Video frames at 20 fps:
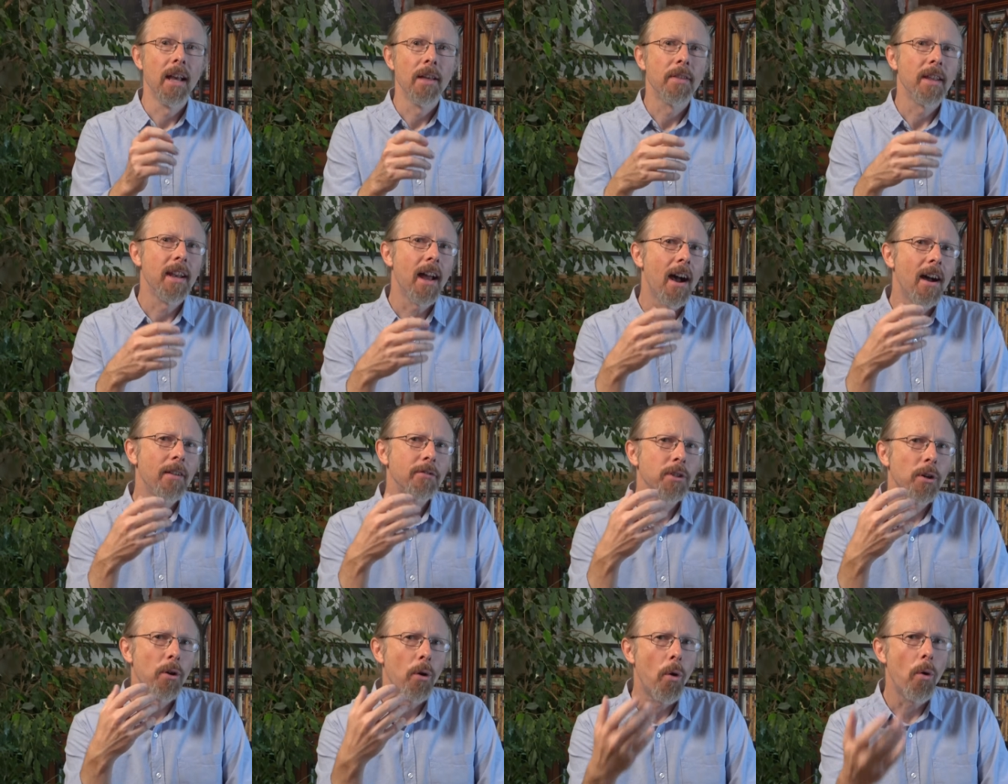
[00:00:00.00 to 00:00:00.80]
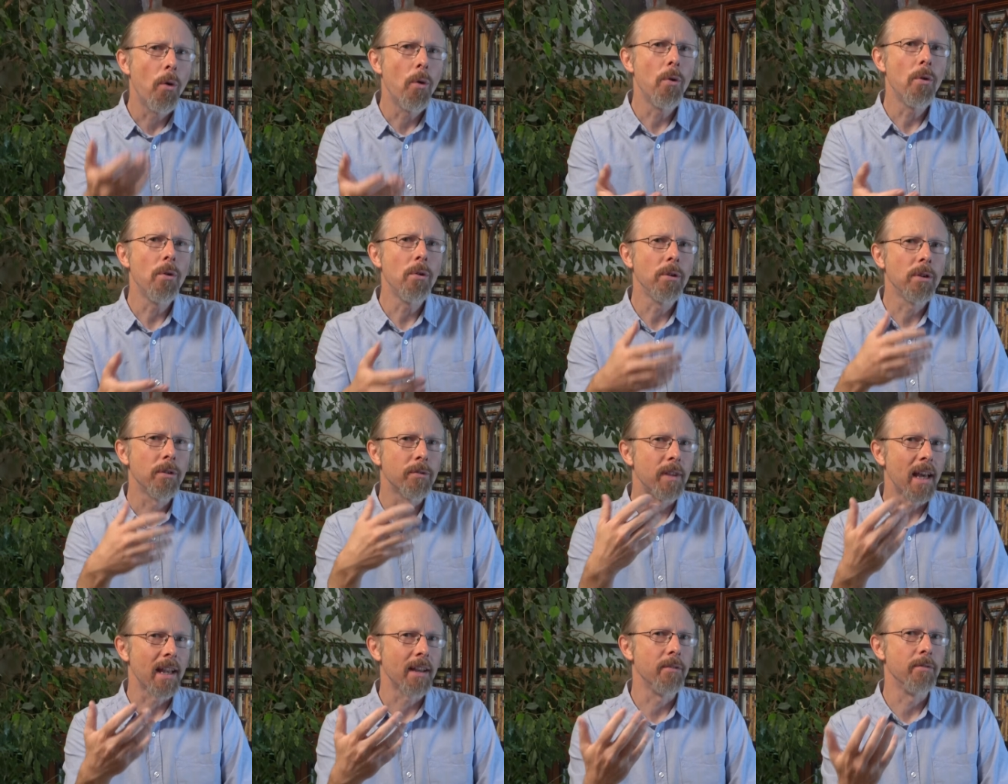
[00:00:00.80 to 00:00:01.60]
then after all
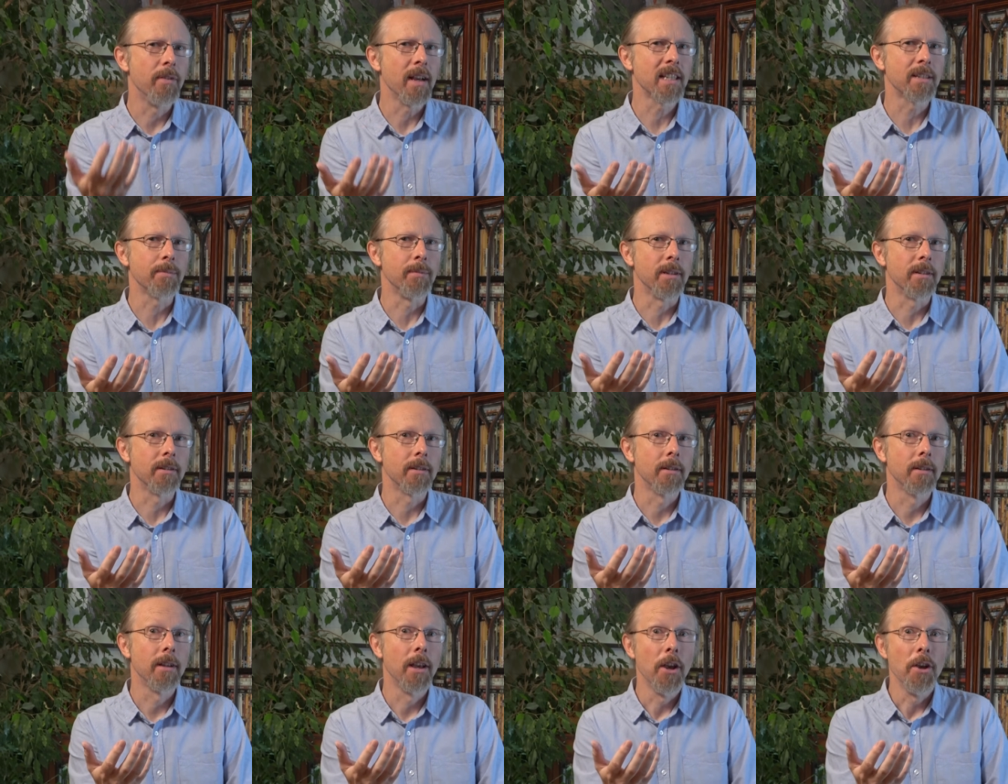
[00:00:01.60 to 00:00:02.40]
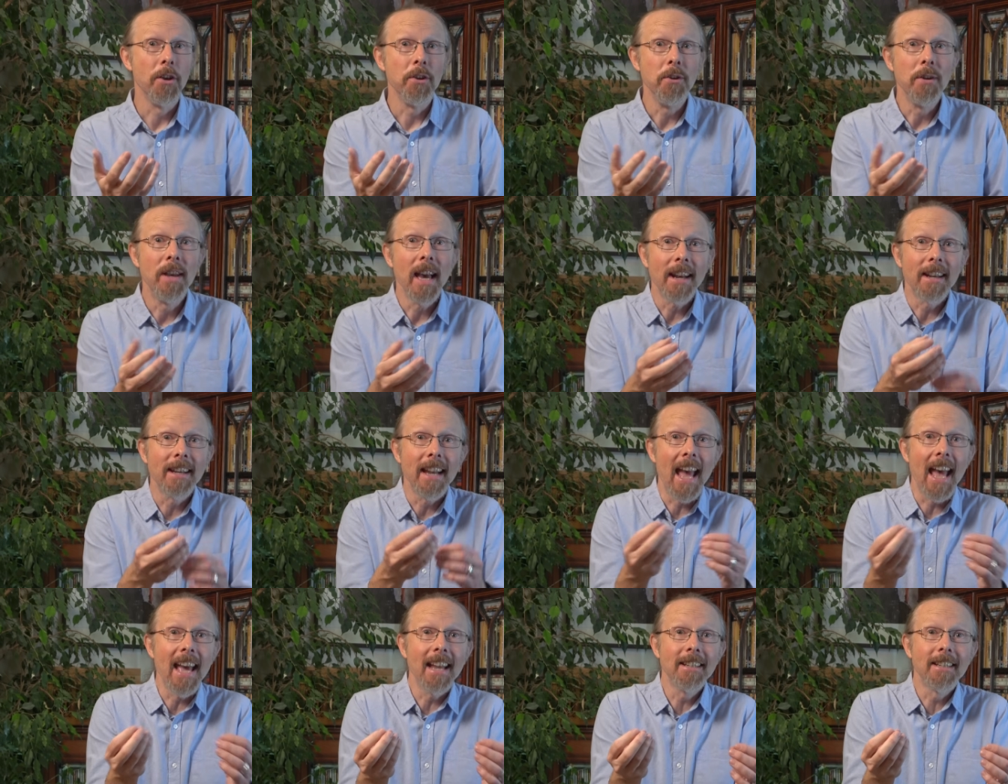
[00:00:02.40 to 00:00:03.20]
of that investment, you get
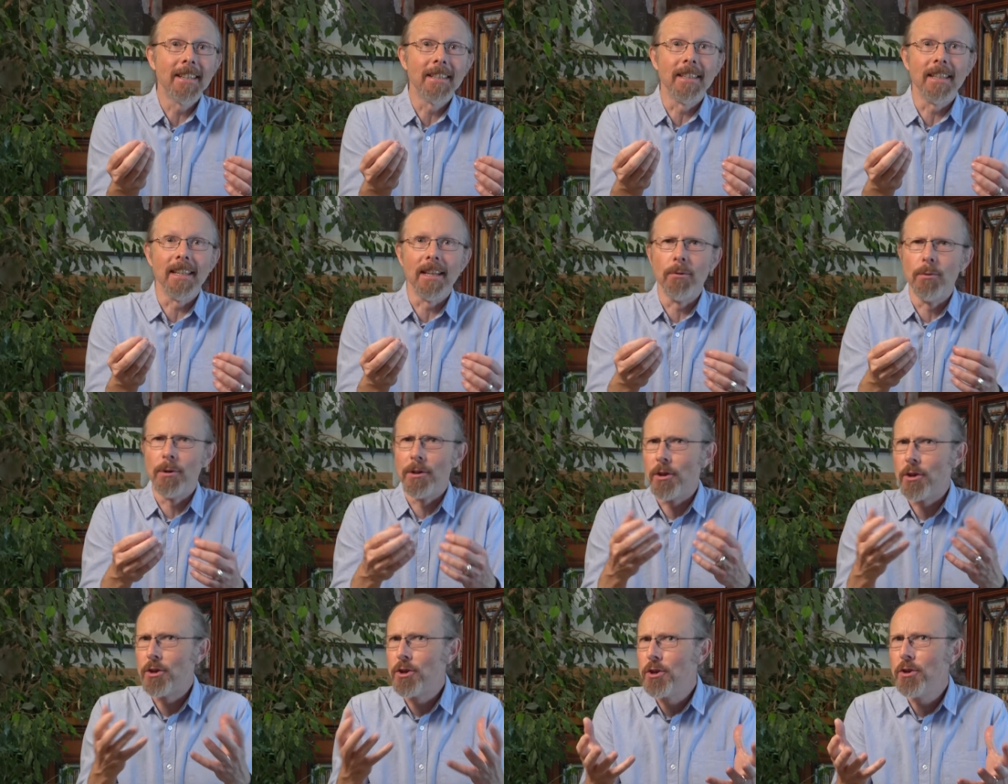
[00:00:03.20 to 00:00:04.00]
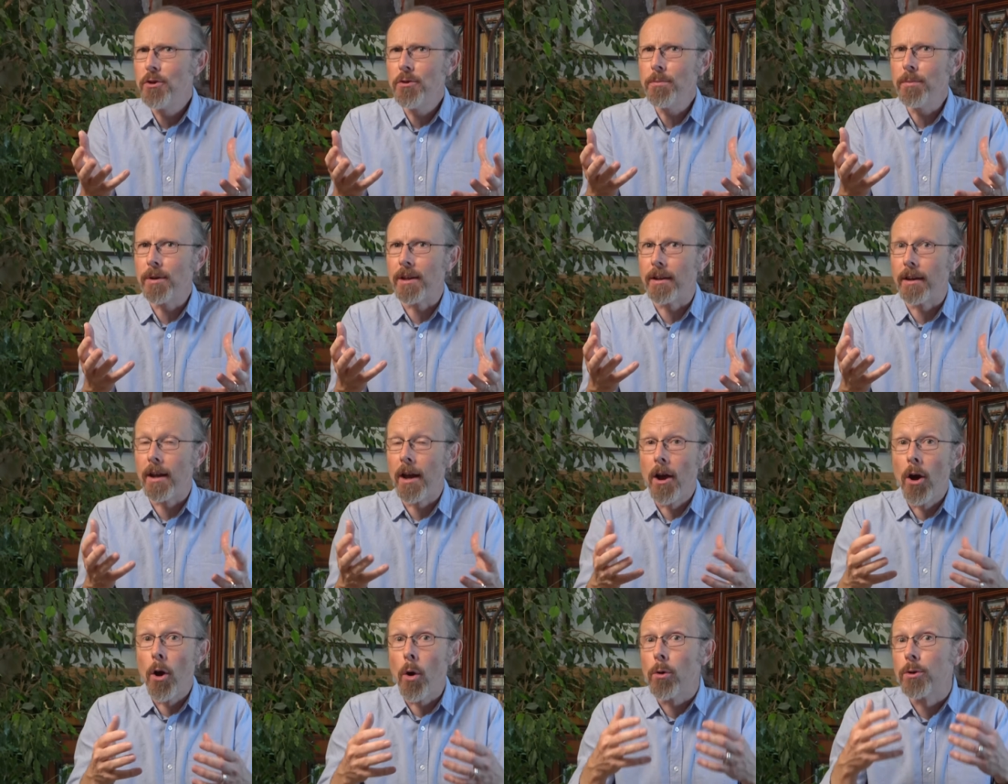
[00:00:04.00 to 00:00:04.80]
an entity with human
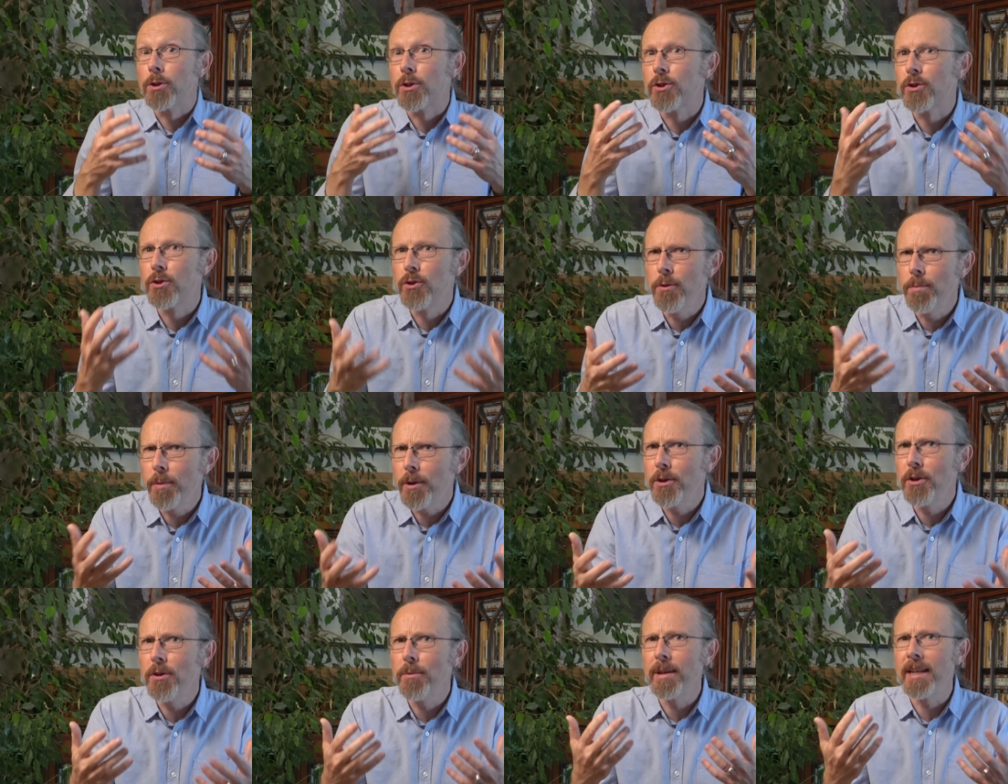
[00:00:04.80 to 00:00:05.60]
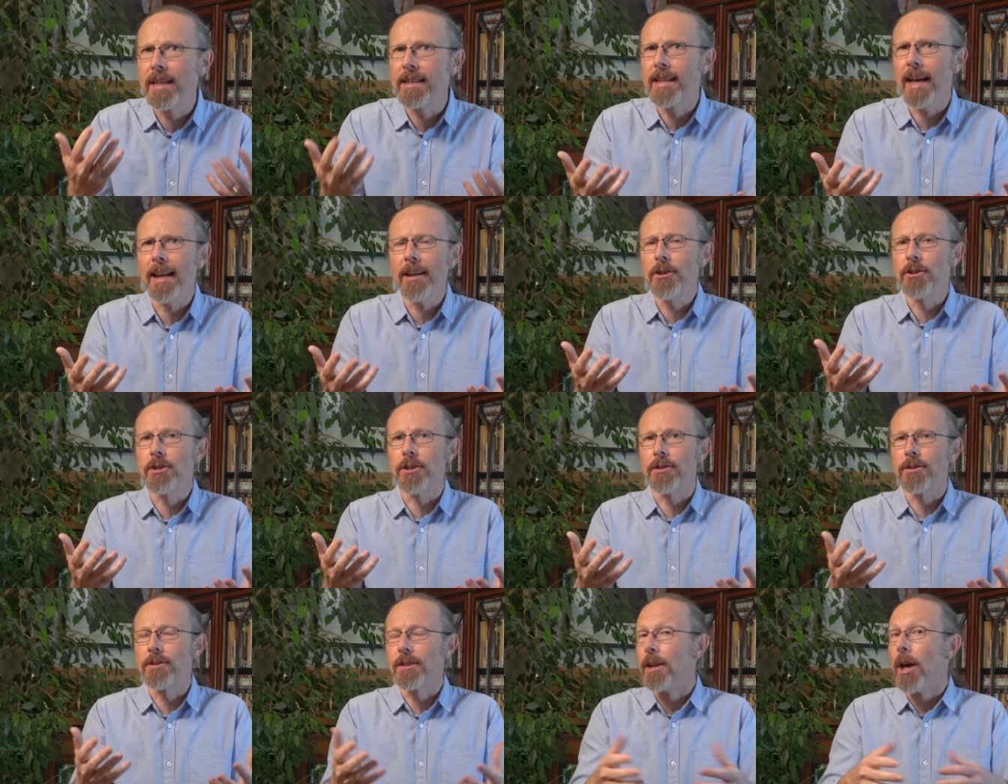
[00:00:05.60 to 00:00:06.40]
or superhuman
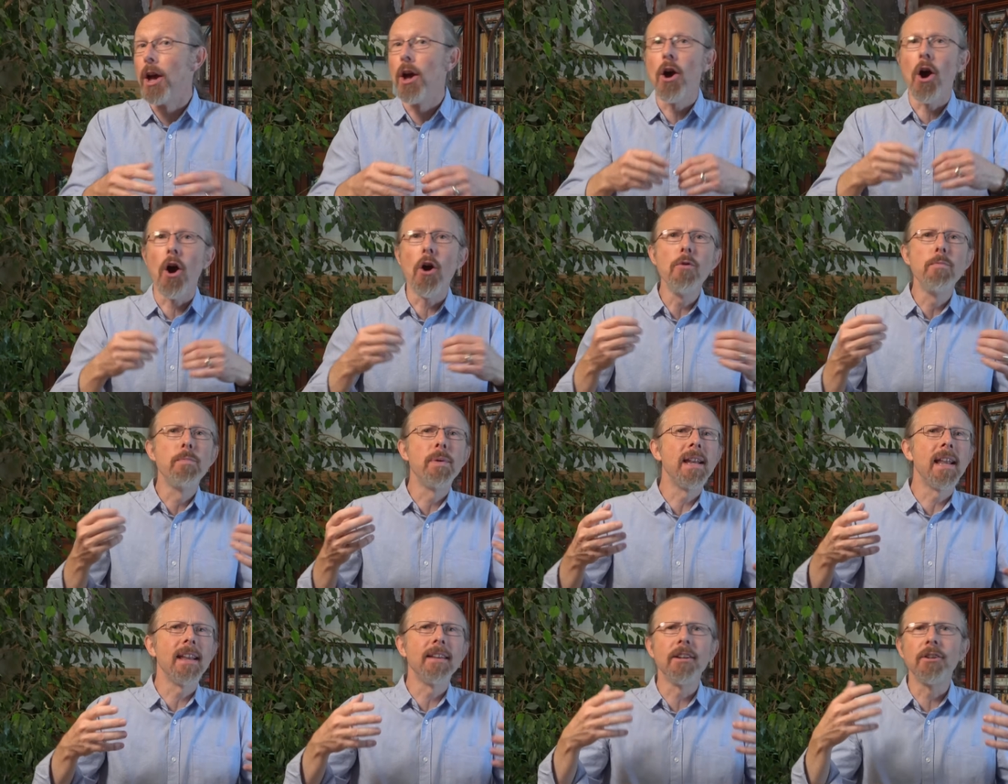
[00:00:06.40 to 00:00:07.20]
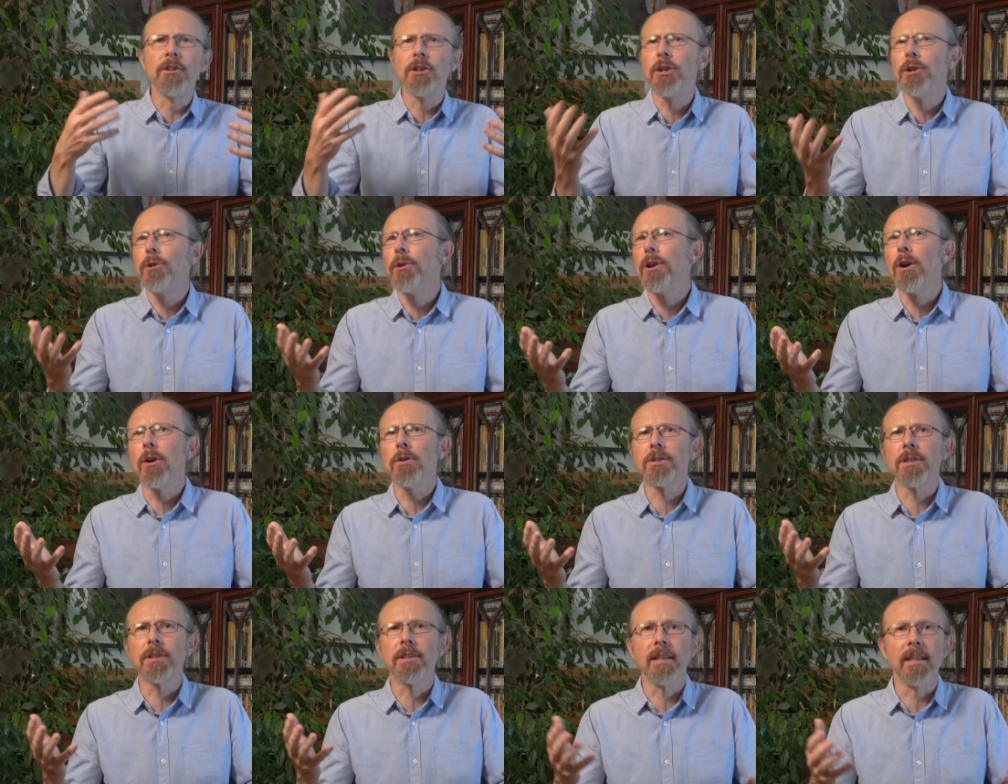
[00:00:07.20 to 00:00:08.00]
intelligence and open ended
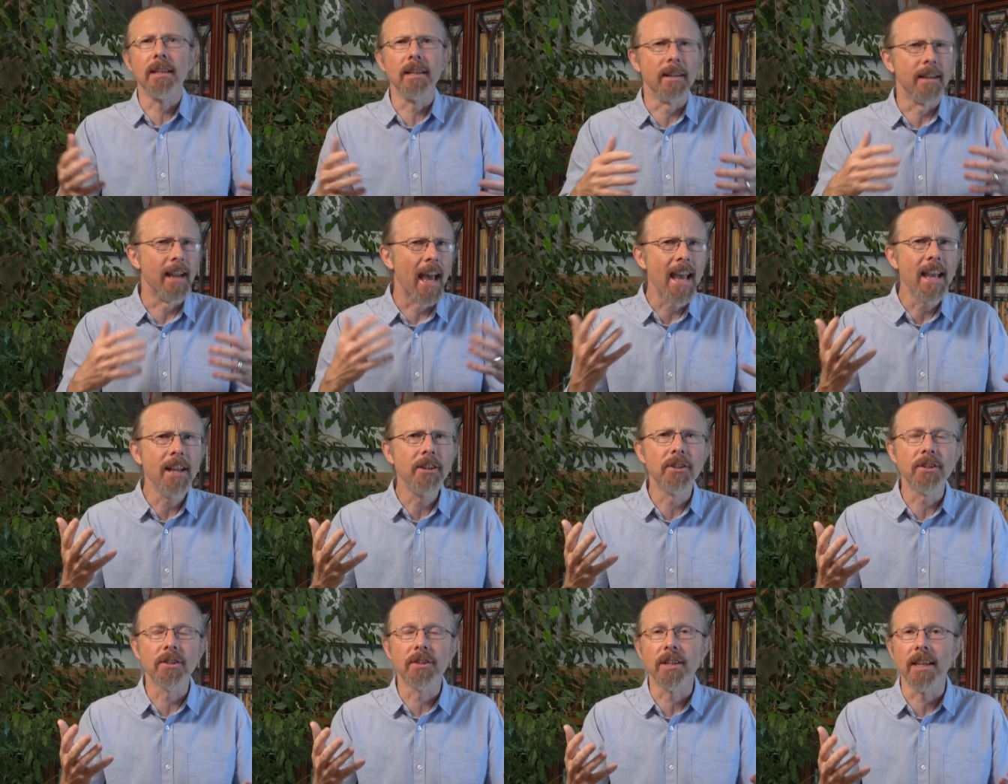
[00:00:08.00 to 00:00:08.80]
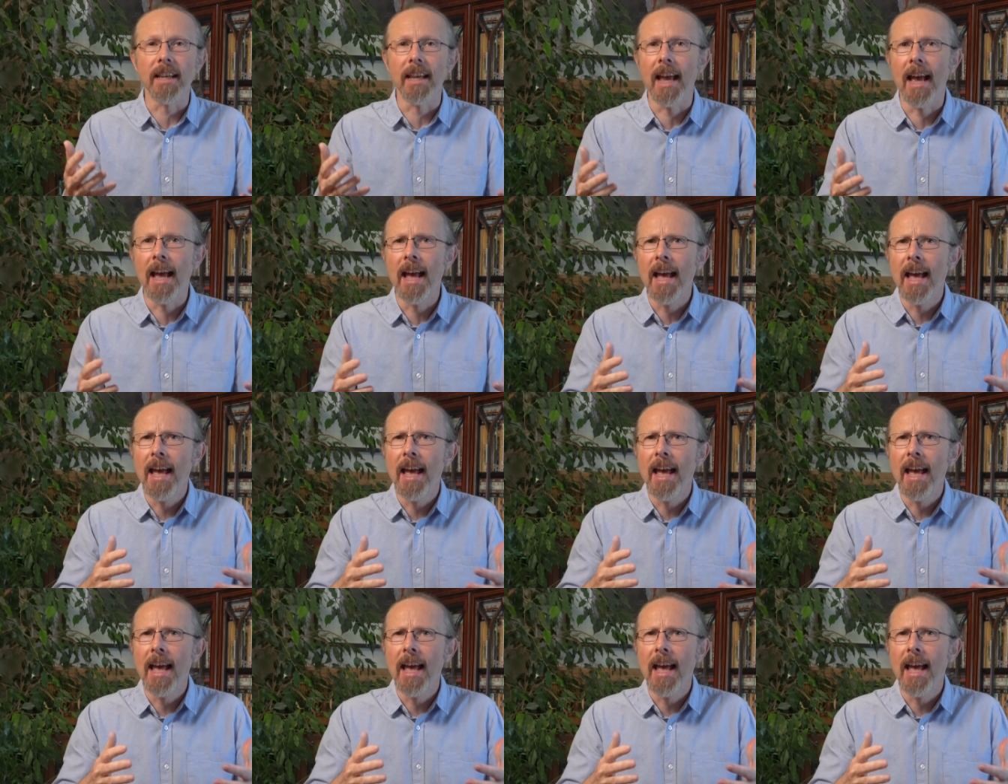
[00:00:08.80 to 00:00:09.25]
curiosity and agency,